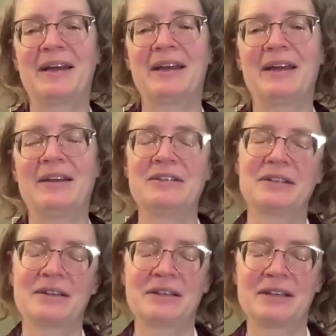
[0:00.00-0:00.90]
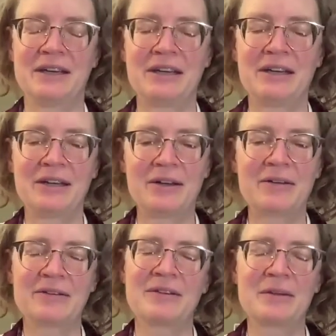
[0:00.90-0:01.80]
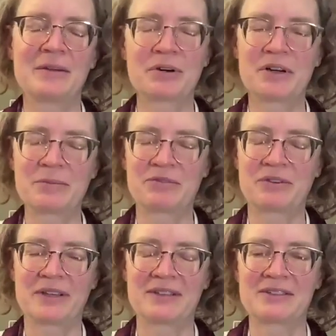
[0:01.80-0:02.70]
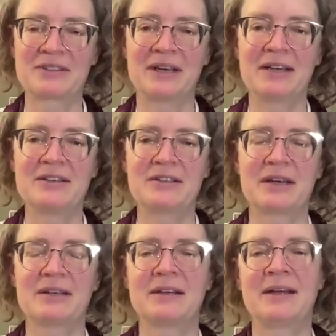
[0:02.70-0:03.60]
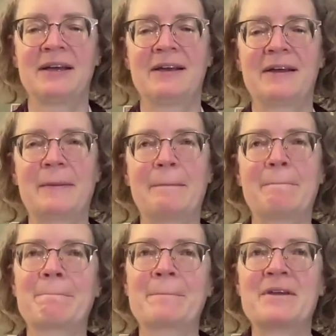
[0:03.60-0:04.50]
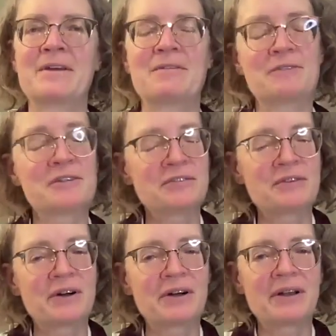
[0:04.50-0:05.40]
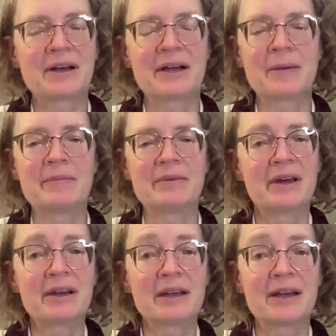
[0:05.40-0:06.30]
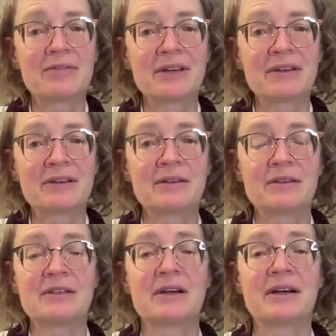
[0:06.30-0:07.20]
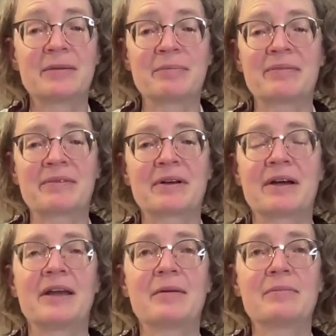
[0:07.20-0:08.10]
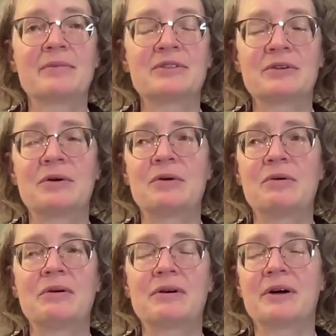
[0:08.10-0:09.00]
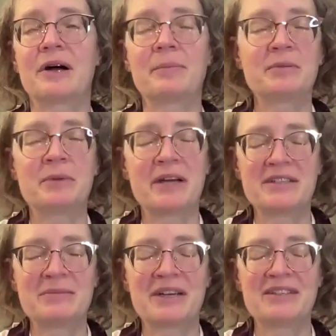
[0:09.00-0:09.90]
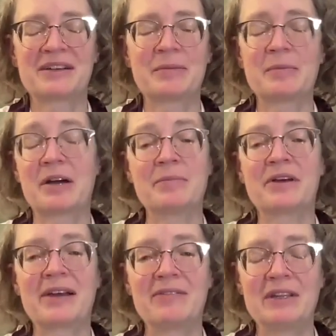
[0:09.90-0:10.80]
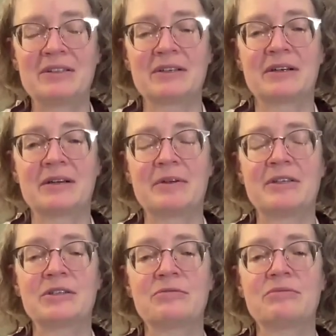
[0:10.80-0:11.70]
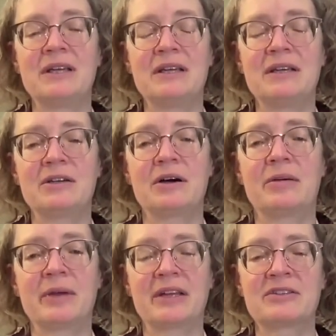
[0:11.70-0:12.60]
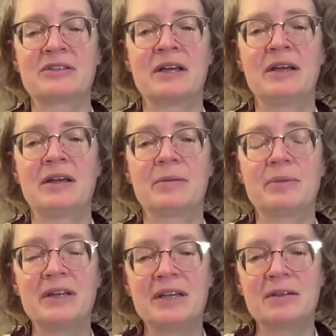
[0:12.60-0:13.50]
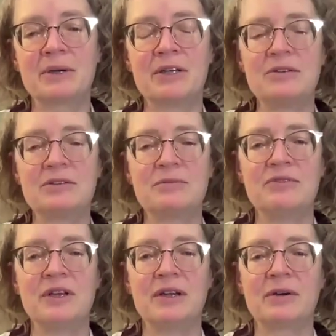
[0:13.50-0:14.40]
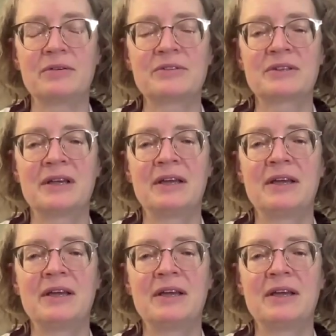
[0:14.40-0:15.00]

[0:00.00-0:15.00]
And the prompt for this is that um, first of all, I'm not having the time. I am so optimizing my time. I'm not having the time to read comments beneath my YouTube videos.